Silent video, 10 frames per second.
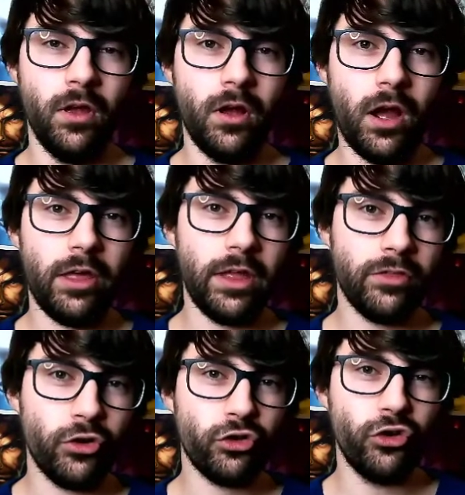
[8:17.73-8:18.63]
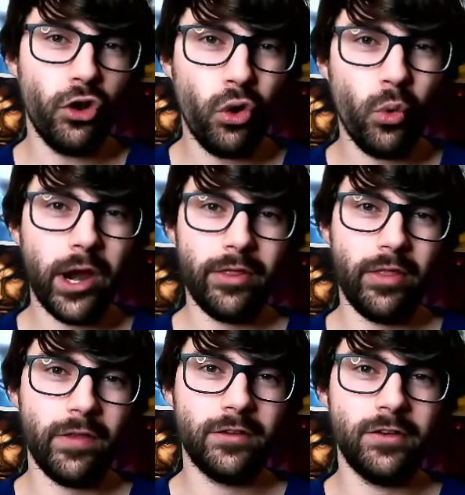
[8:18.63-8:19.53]
I think there's no way that
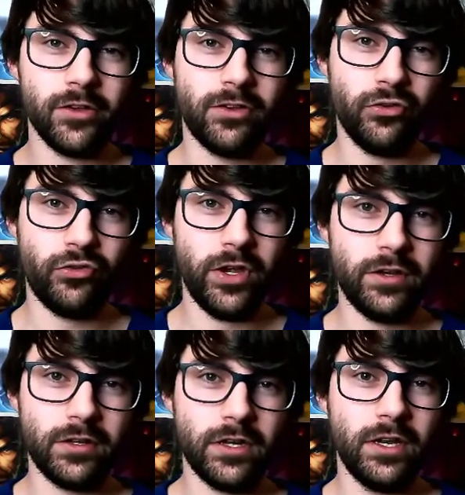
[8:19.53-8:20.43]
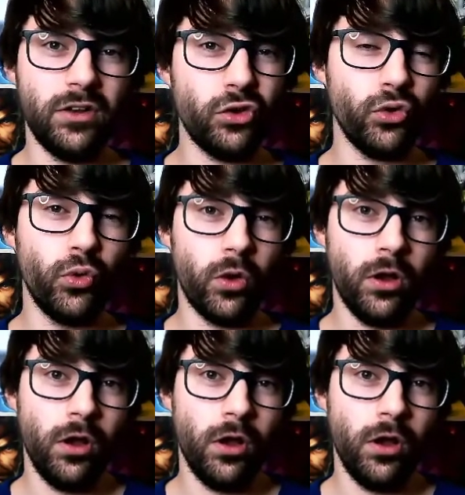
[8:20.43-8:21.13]
this doesn't fit into